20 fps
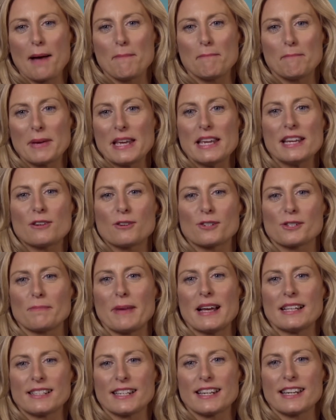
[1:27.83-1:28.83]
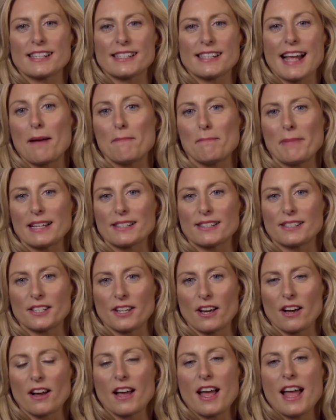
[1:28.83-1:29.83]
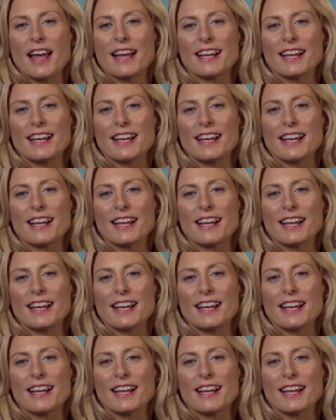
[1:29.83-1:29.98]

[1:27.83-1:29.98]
and B Cosmetics ambassador,